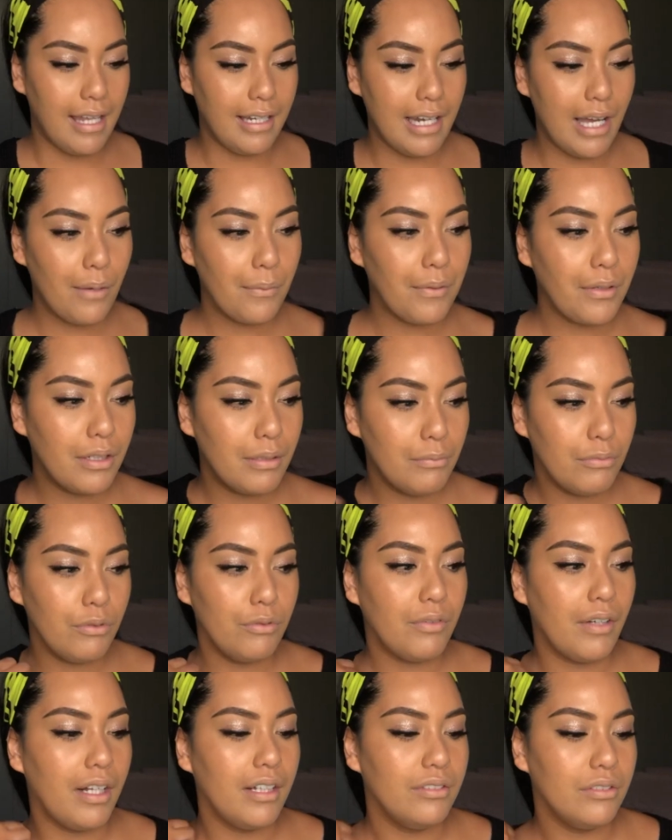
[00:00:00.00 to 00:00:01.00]
And now we're gonna
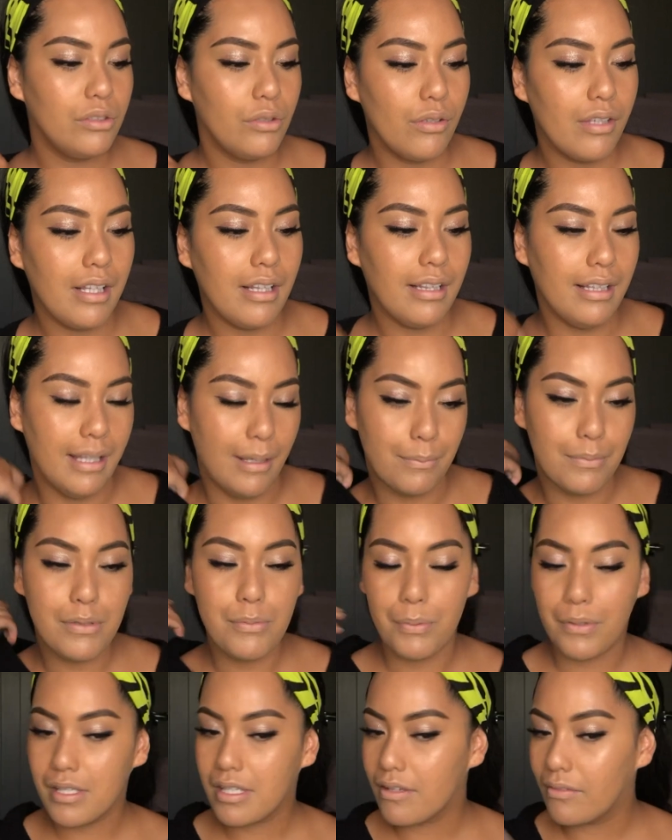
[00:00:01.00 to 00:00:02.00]
move on to the lips
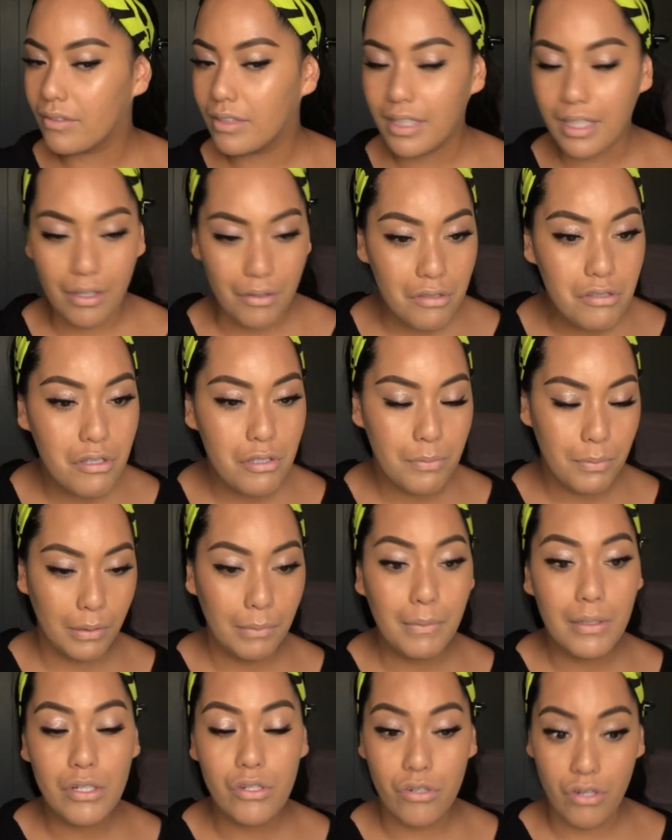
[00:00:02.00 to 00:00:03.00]
because everything else is pretty
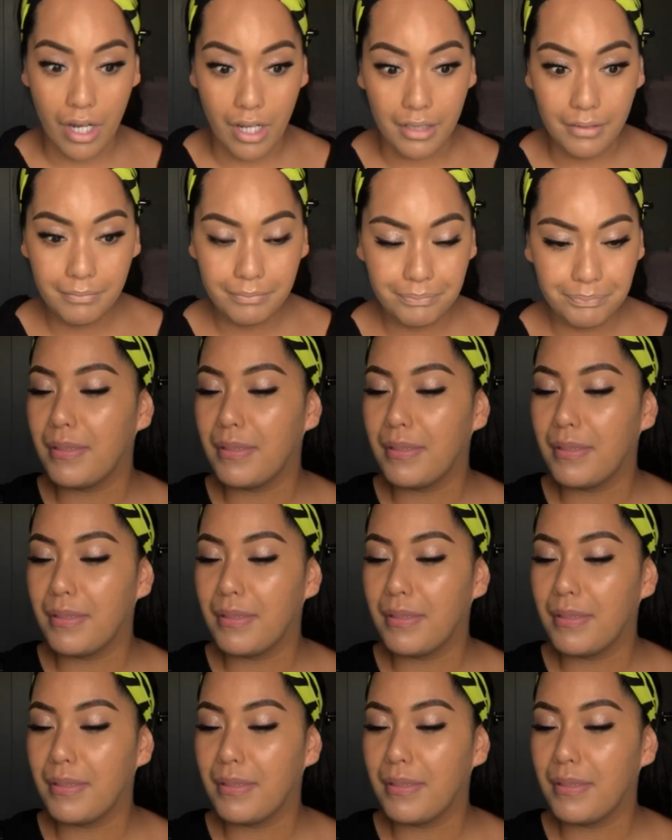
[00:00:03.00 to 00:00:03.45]
much done.